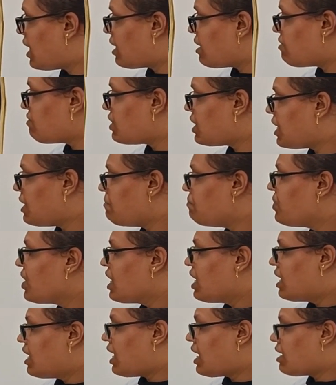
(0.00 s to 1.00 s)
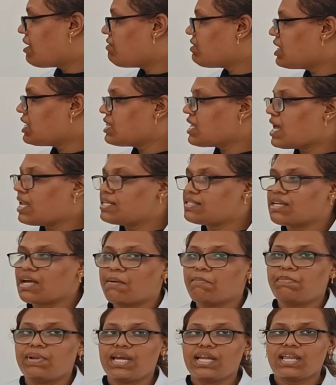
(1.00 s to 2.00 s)
recovery there is
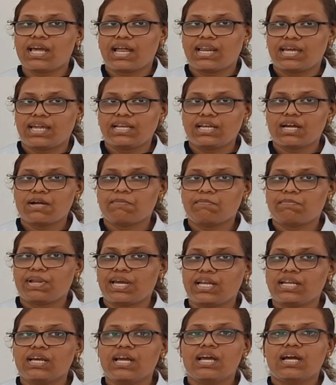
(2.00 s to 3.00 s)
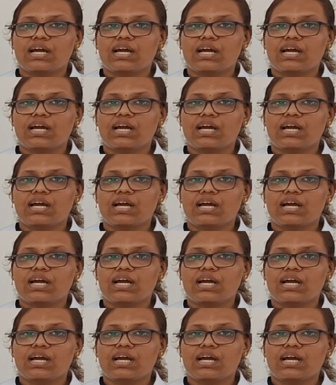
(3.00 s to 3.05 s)
complete and incomplete.